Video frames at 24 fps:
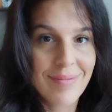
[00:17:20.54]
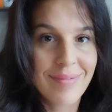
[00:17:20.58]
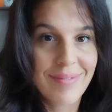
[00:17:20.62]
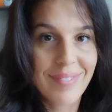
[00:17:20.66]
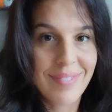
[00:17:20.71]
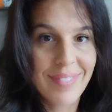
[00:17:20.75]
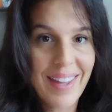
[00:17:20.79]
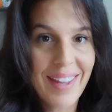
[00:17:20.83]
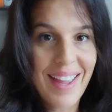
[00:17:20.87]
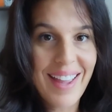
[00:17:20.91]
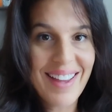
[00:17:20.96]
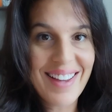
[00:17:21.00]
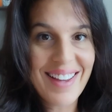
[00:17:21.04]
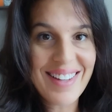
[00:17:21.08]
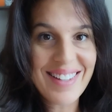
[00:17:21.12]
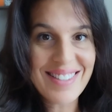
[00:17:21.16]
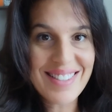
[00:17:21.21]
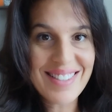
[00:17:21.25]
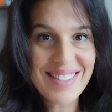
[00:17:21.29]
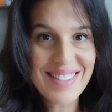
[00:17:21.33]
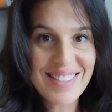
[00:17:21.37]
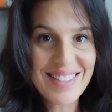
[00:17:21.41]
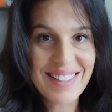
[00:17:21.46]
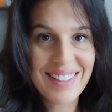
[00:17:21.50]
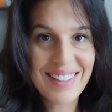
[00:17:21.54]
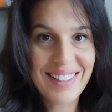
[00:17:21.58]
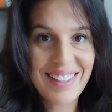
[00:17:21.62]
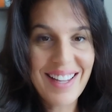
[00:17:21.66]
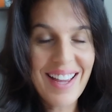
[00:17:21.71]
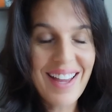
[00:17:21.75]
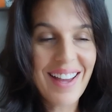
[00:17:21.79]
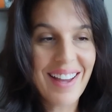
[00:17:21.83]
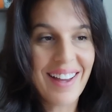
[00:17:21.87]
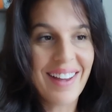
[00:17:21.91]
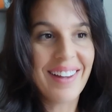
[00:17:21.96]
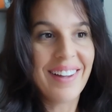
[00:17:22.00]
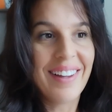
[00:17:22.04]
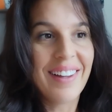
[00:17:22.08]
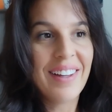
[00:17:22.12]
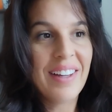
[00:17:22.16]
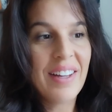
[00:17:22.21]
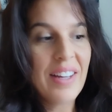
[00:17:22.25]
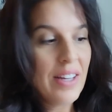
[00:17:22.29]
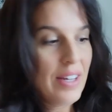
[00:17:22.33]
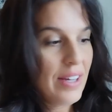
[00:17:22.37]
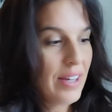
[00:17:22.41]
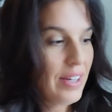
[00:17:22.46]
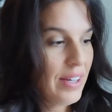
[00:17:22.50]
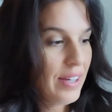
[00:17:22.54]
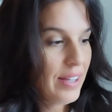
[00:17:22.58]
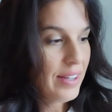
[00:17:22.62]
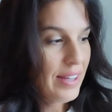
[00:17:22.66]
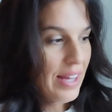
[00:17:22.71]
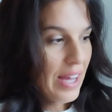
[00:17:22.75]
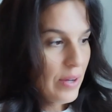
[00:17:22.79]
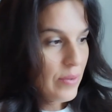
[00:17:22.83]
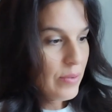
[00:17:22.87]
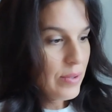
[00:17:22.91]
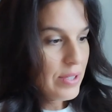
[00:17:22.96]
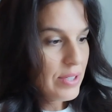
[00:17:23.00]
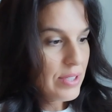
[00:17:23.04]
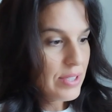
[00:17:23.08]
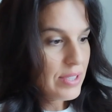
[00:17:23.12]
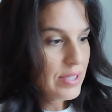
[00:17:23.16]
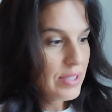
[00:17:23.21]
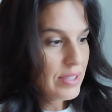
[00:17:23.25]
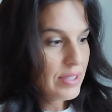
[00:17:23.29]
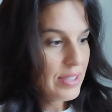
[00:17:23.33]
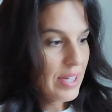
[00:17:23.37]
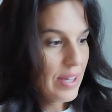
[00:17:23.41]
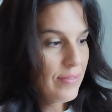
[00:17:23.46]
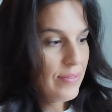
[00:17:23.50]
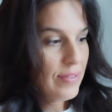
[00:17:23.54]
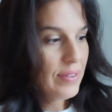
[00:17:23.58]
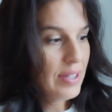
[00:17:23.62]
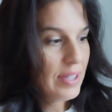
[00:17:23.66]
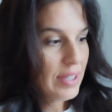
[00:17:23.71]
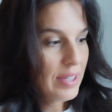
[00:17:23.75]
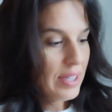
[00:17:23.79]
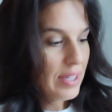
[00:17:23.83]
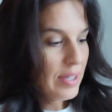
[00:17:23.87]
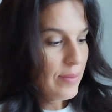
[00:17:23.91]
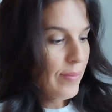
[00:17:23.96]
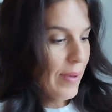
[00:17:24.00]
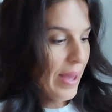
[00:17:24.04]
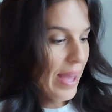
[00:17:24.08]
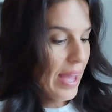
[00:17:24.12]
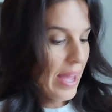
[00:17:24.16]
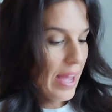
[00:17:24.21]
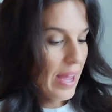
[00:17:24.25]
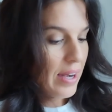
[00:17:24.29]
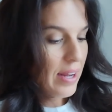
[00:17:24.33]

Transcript: And yeah, that was definitely bad.